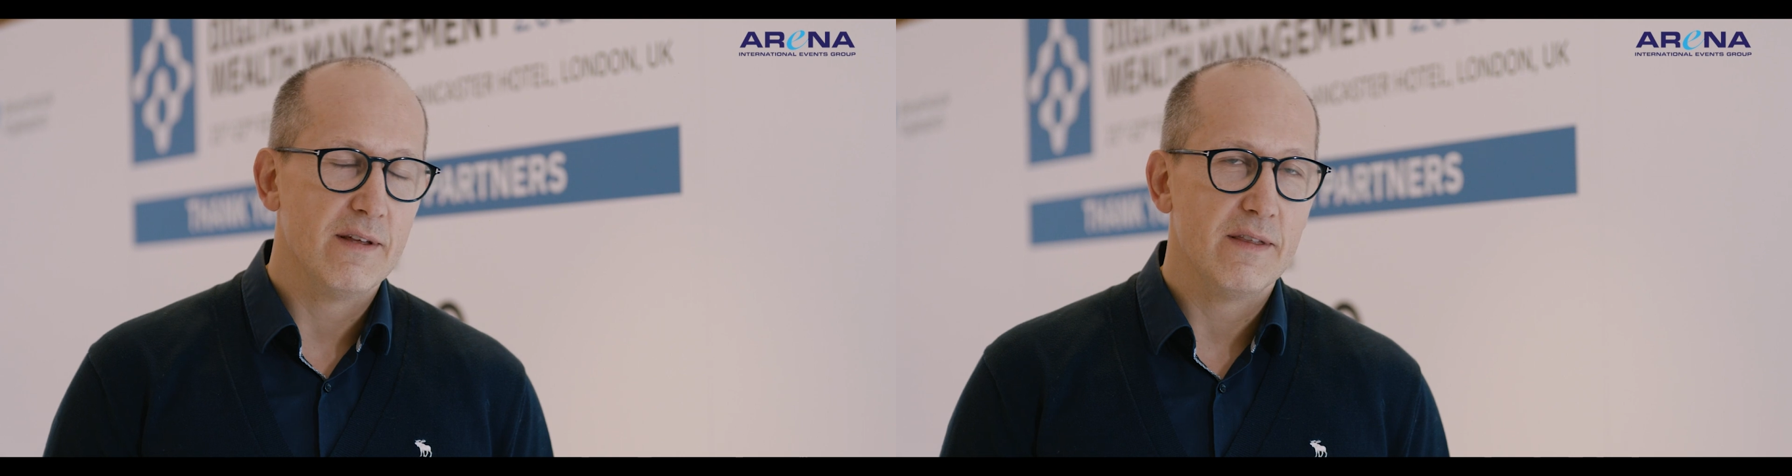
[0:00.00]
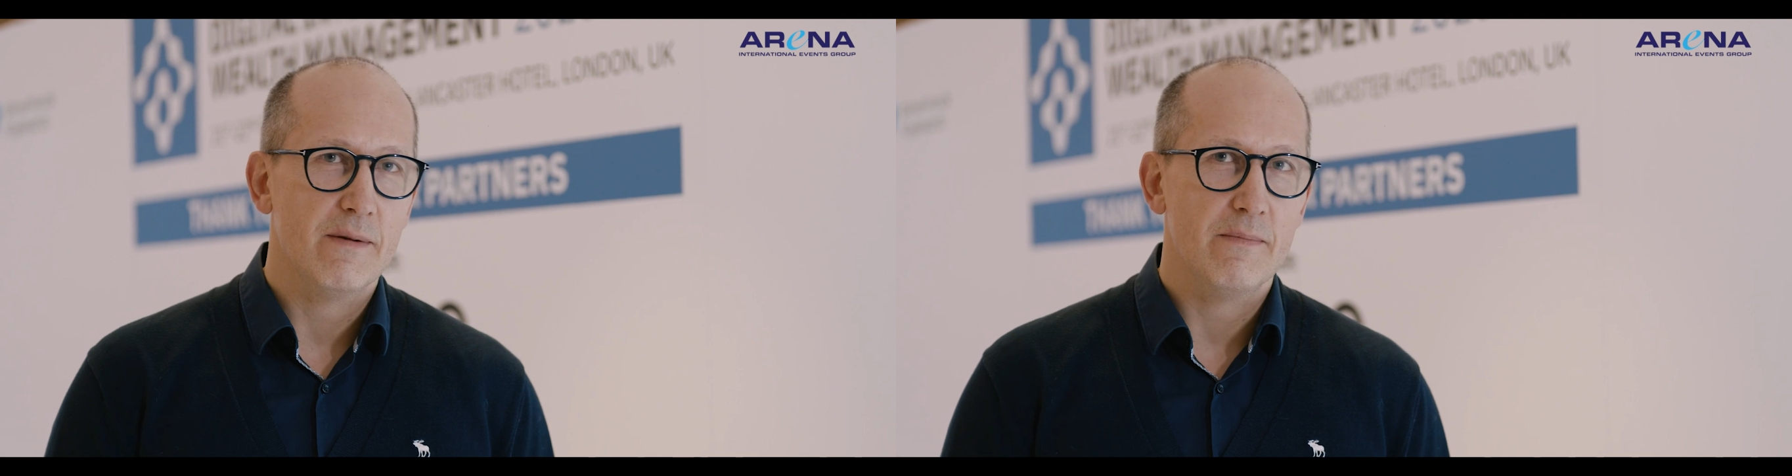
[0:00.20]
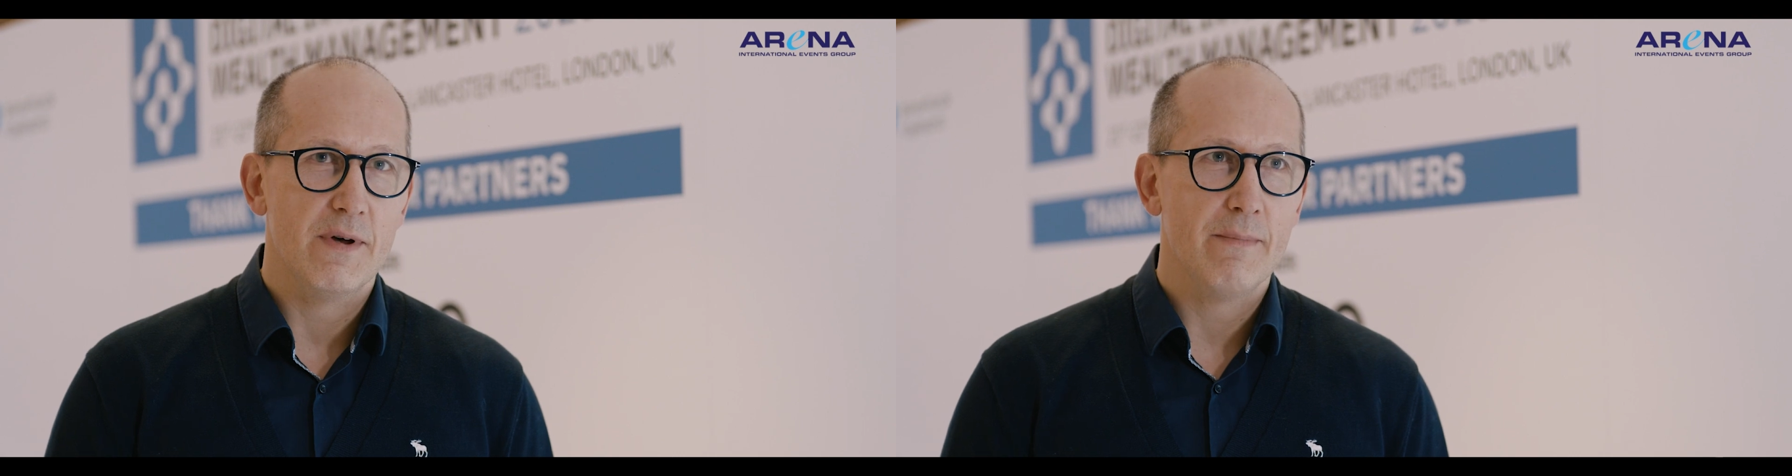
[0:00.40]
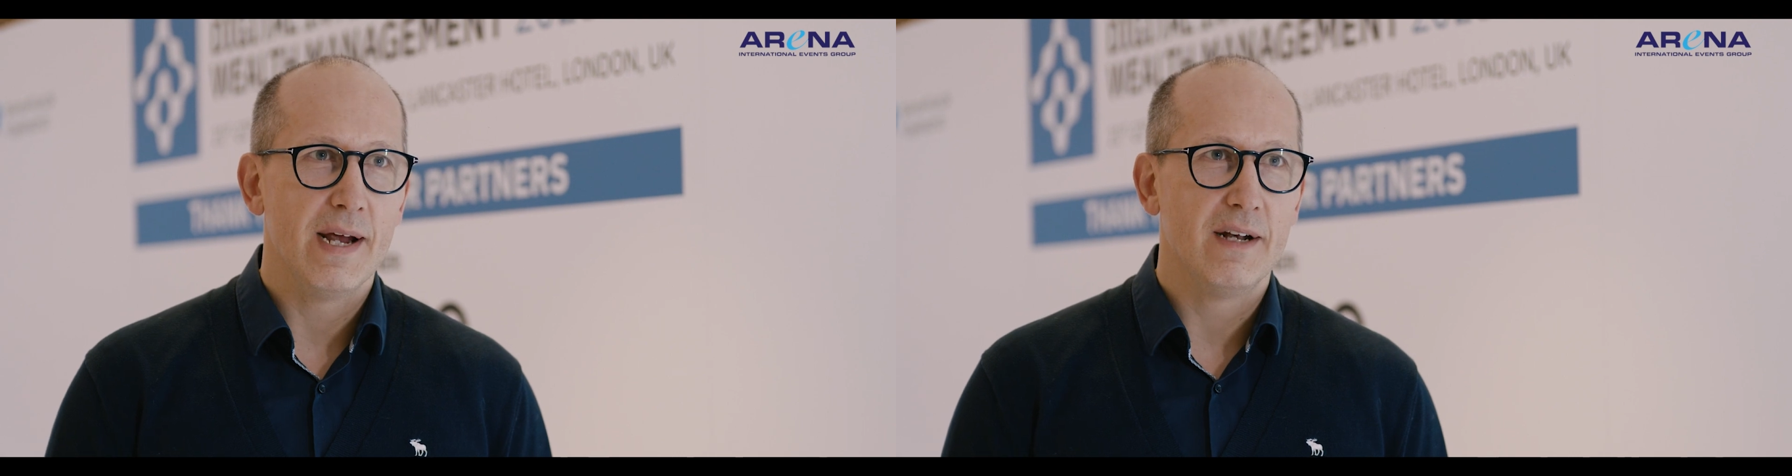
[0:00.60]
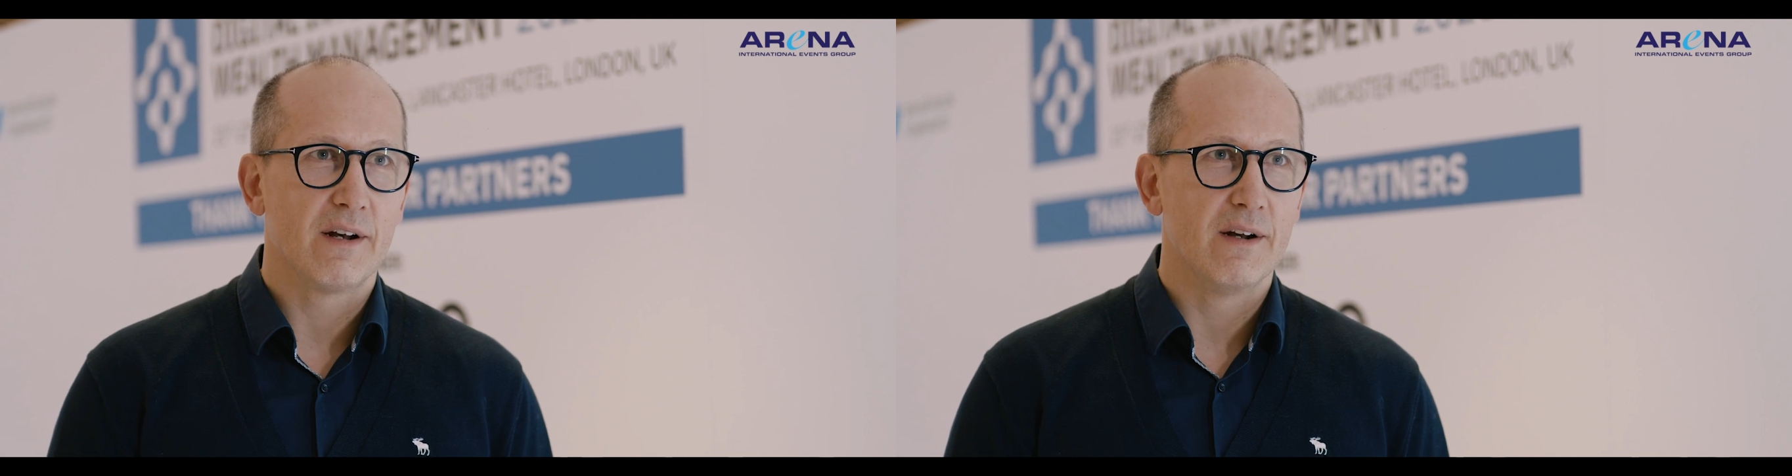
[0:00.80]
of the
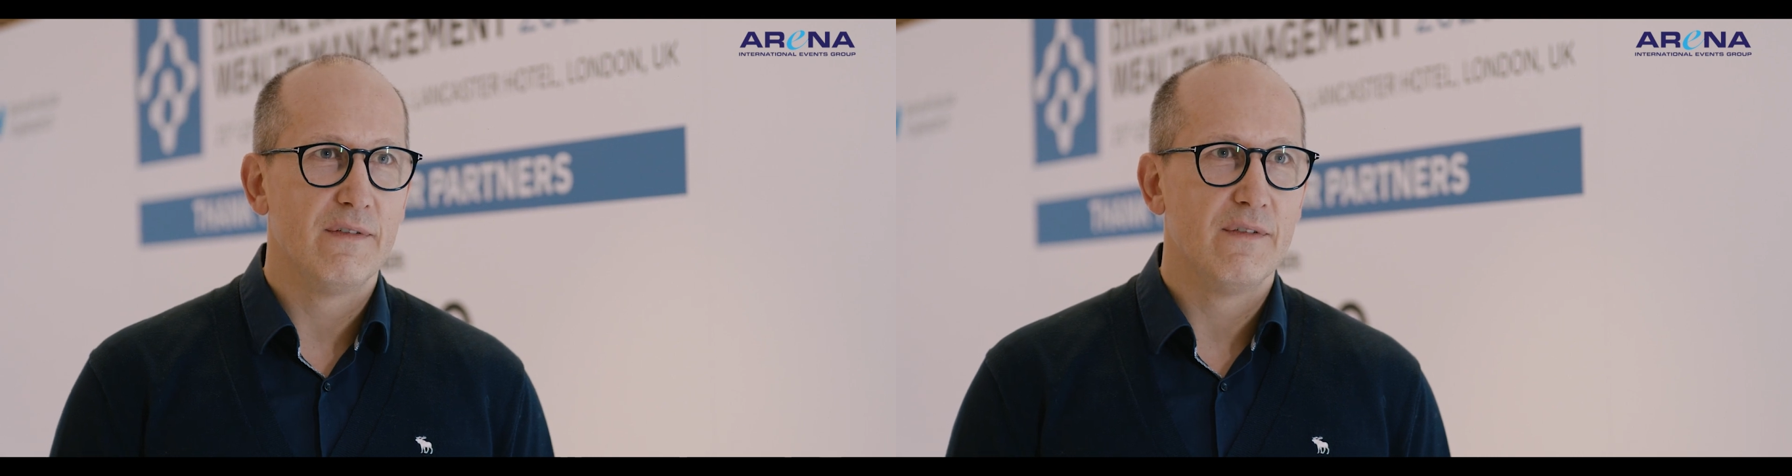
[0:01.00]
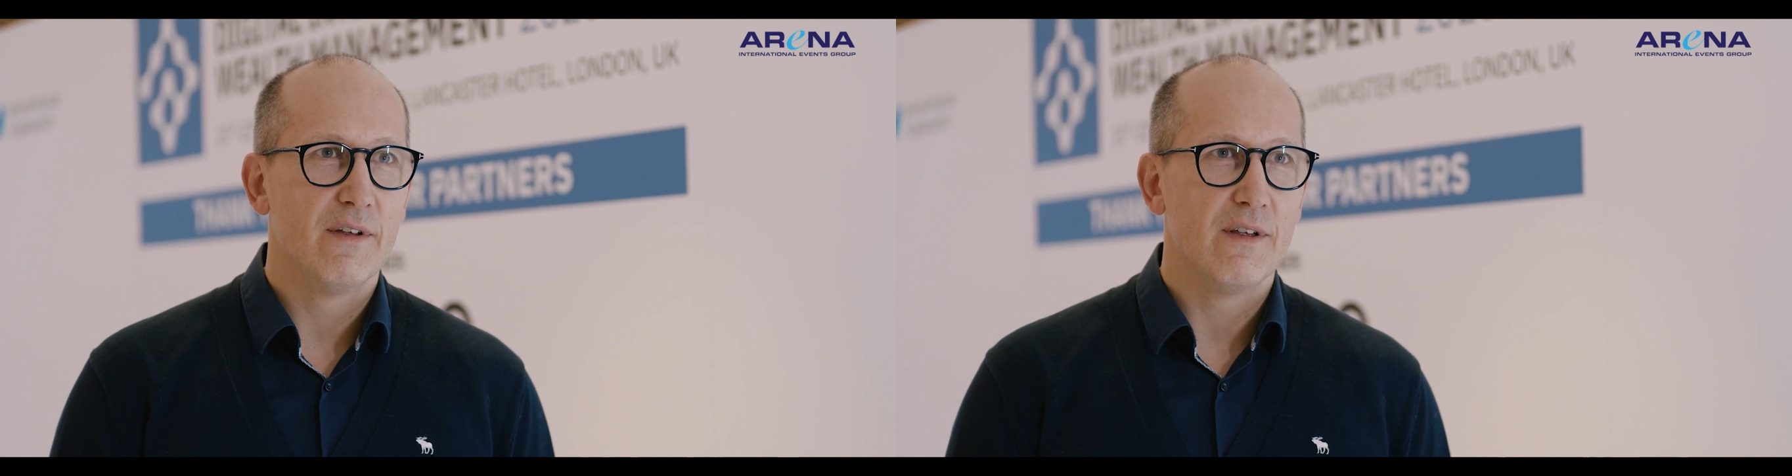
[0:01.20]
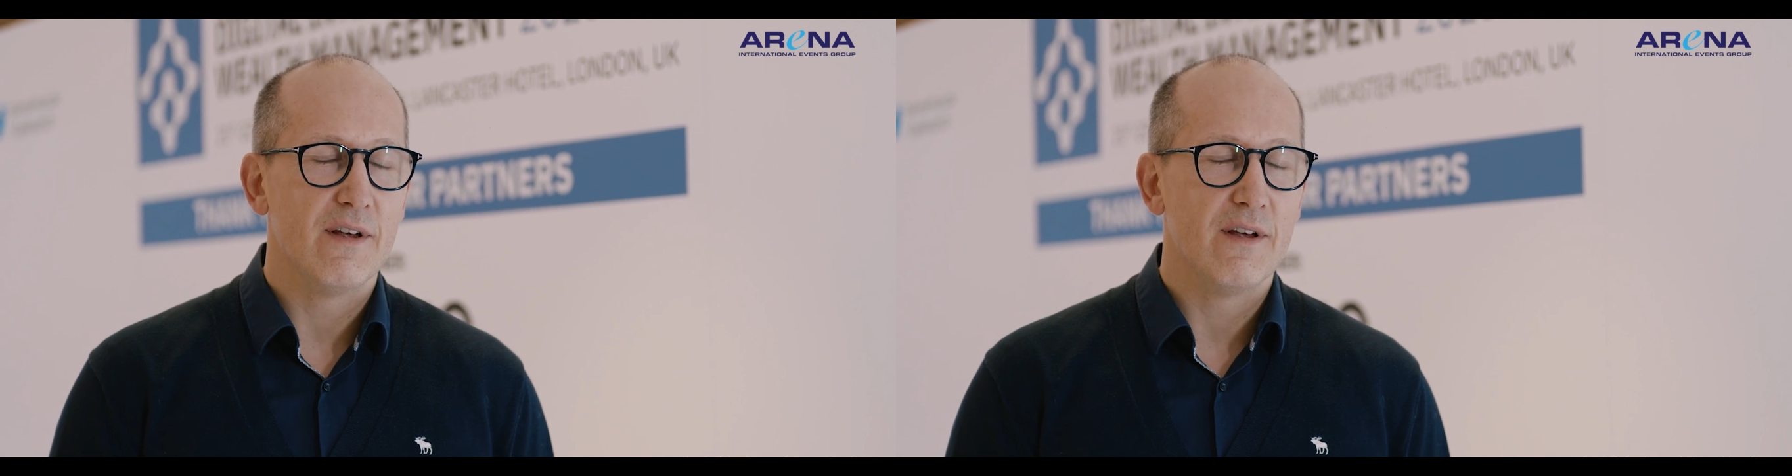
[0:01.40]
main kind of